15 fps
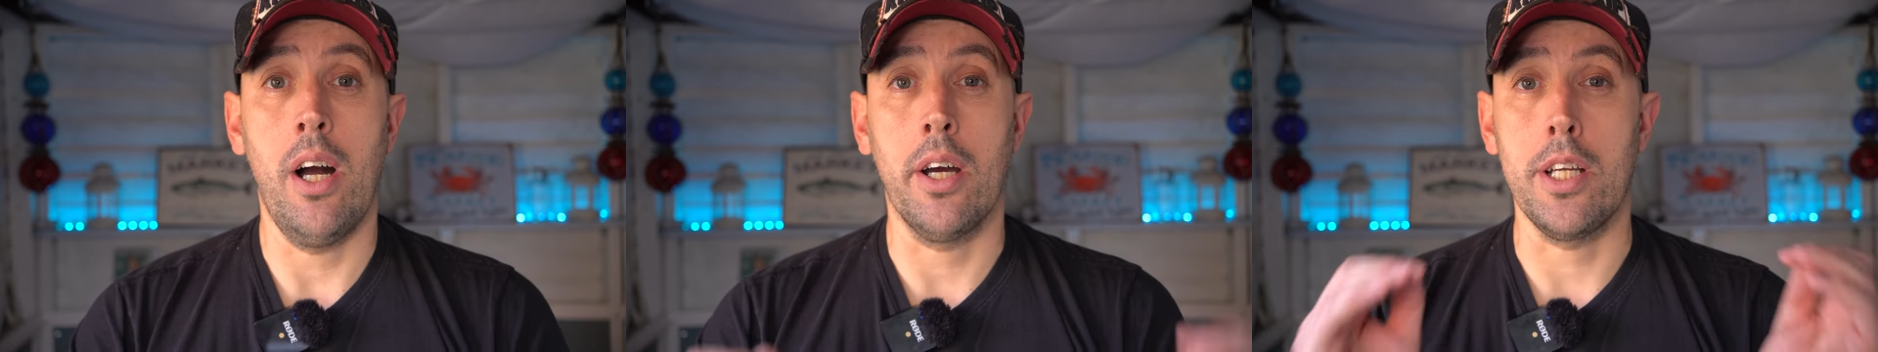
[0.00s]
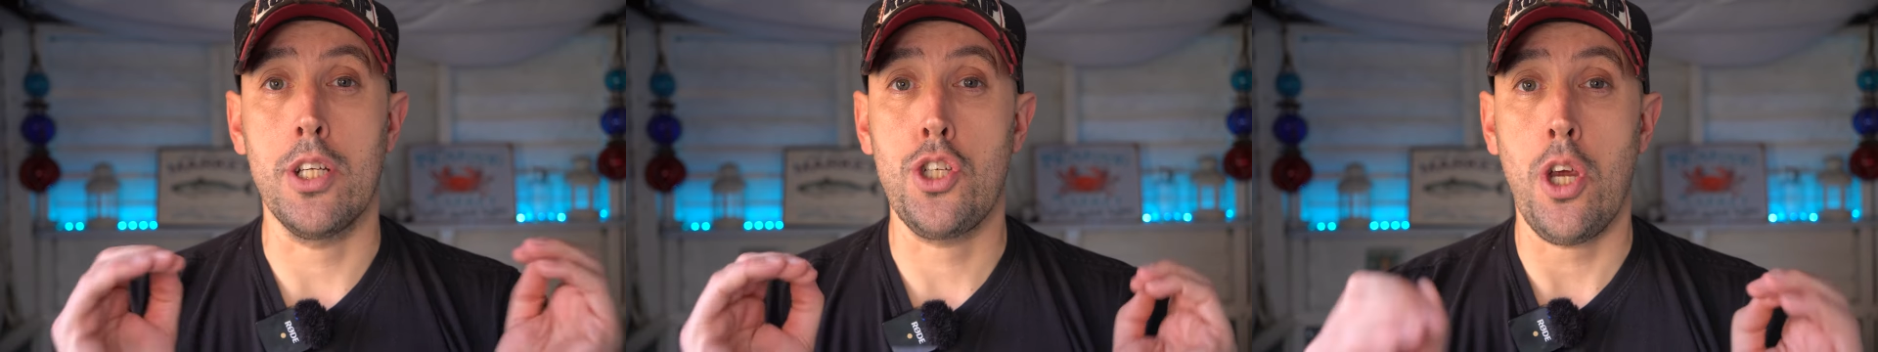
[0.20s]
I'm
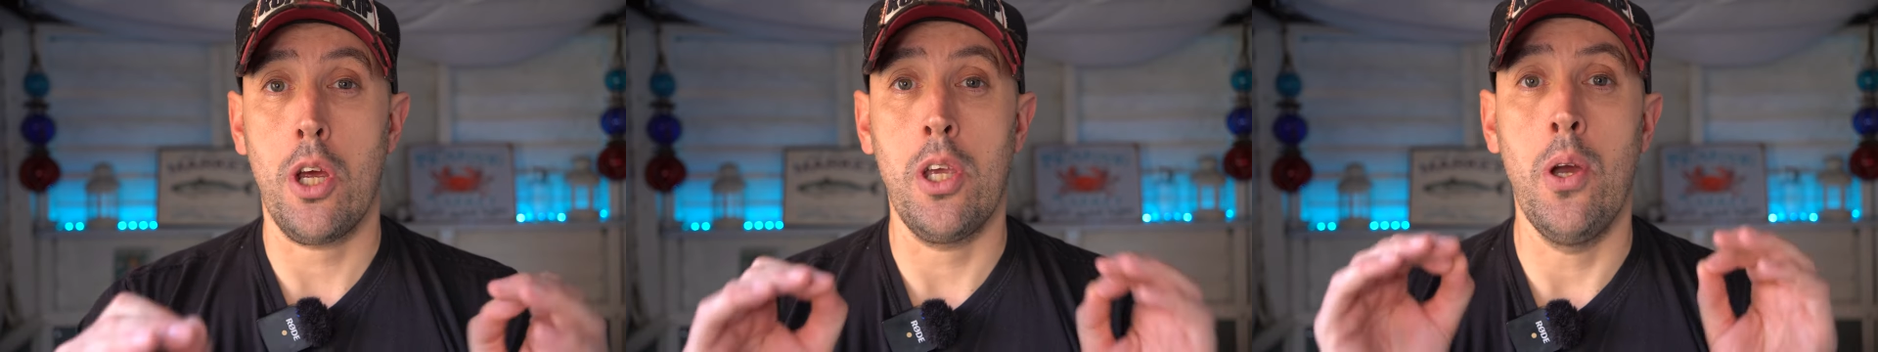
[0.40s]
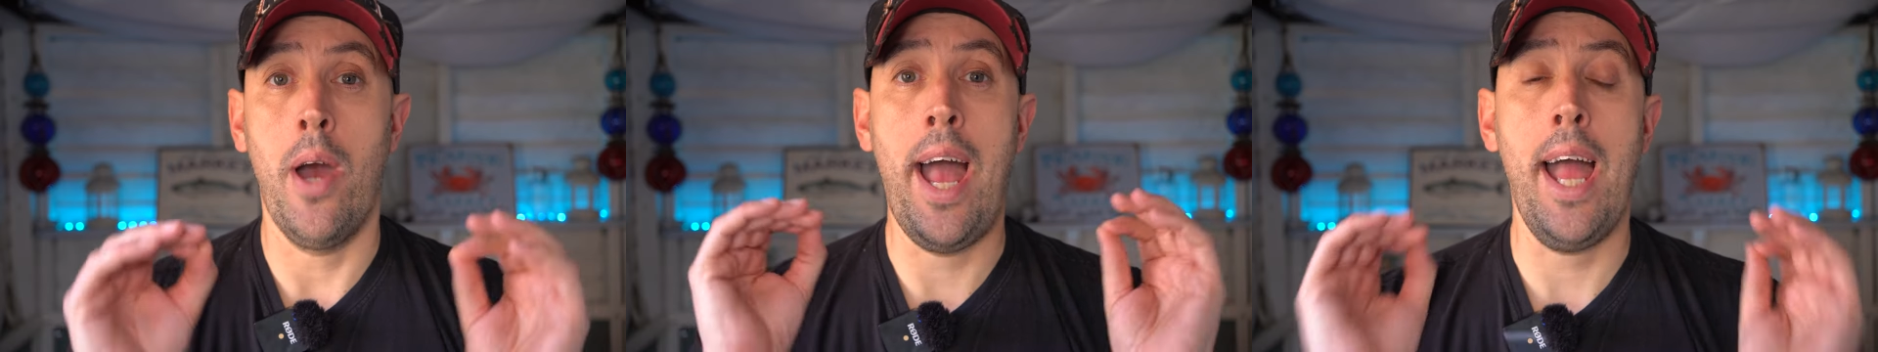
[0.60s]
going to
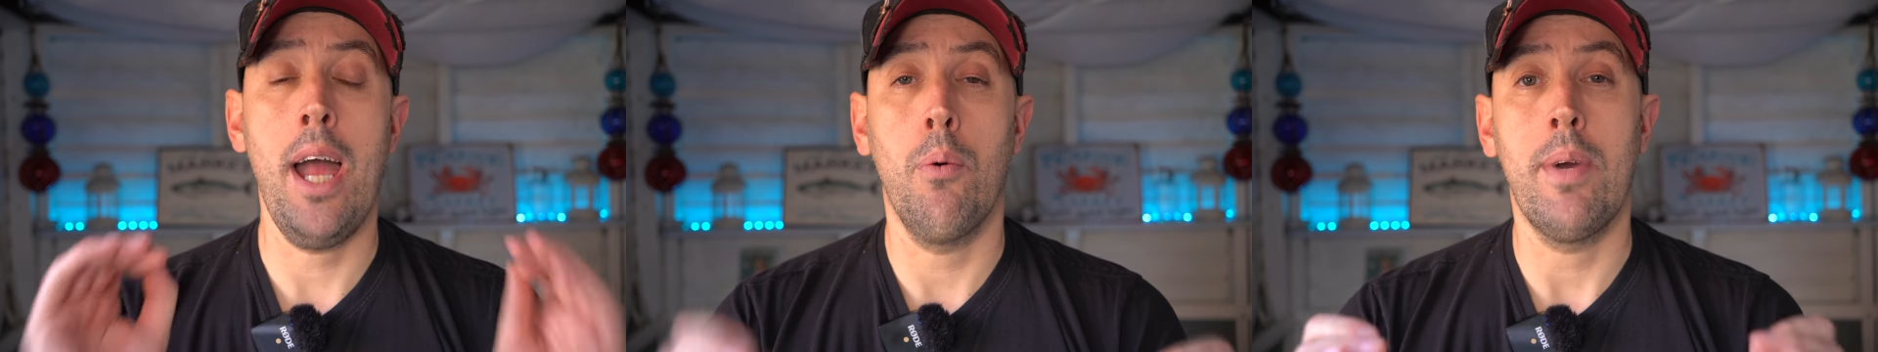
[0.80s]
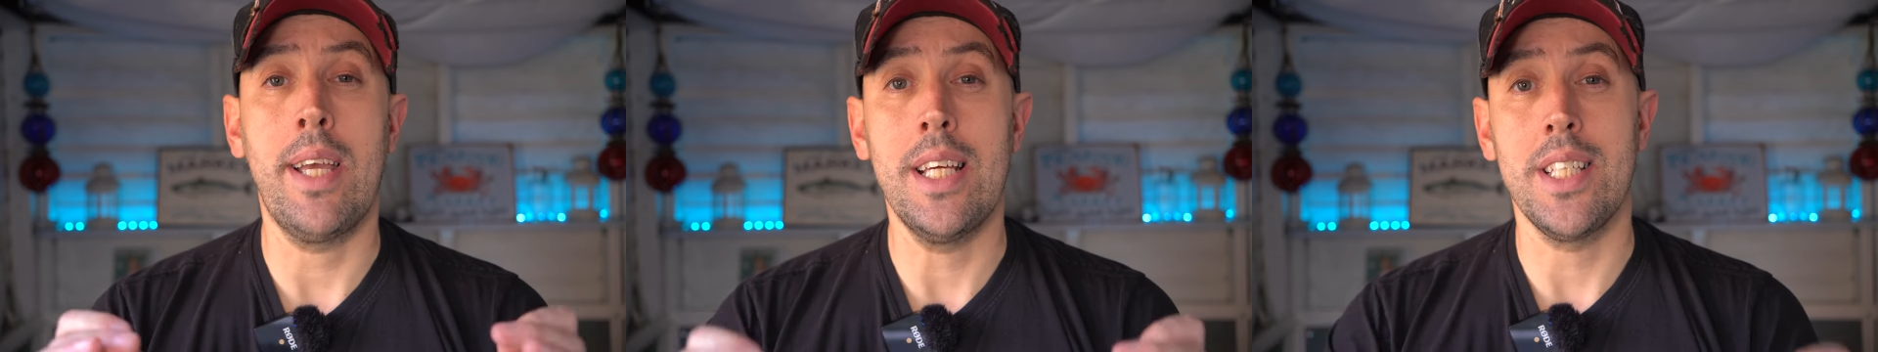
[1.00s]
show you
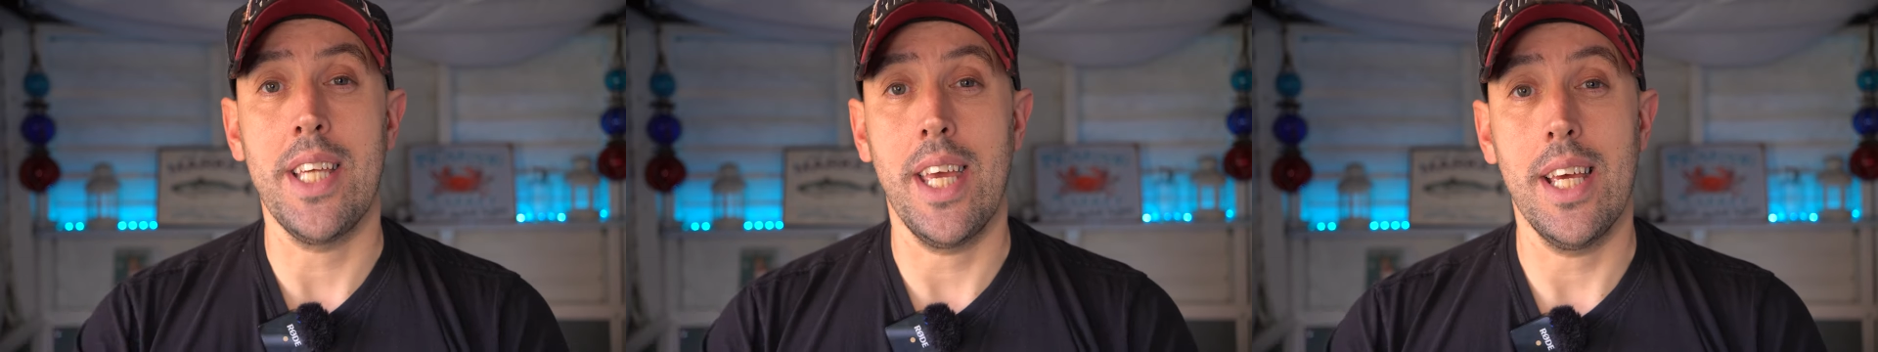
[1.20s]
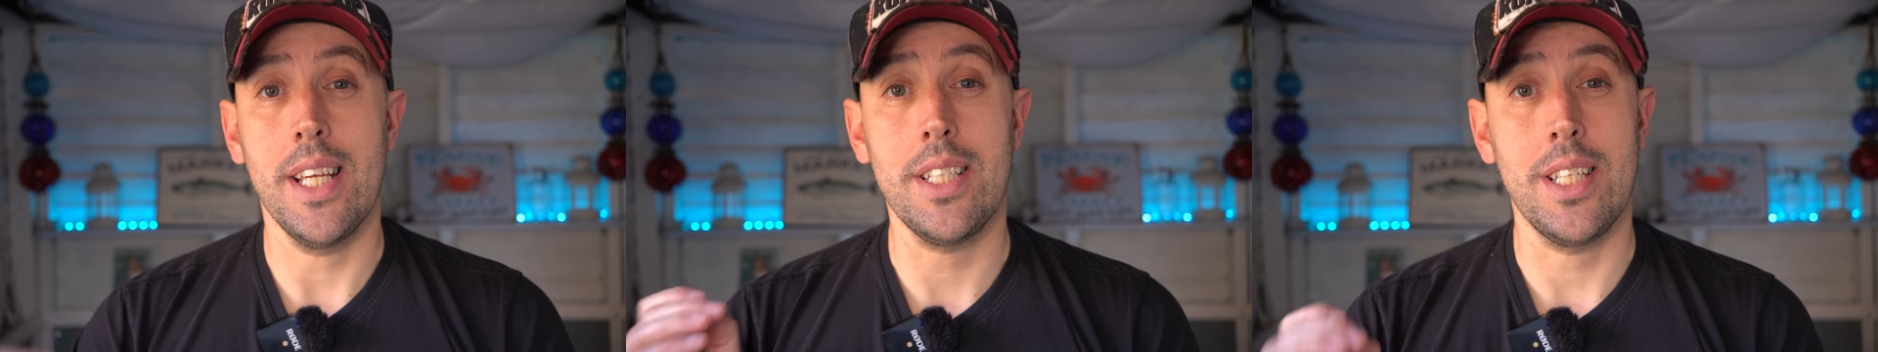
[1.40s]
how
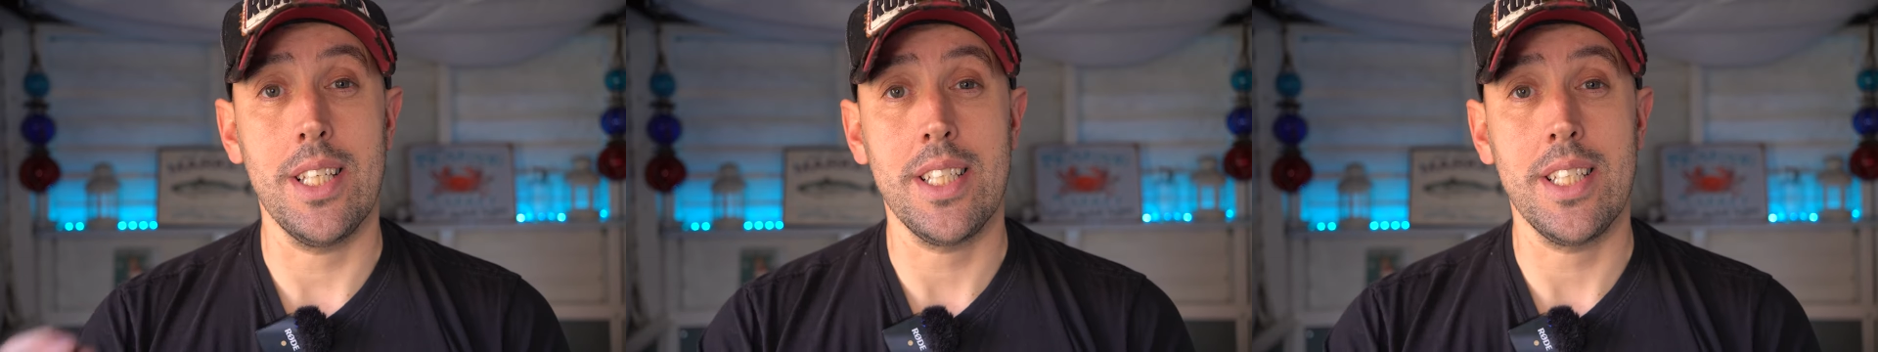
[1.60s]
easy it is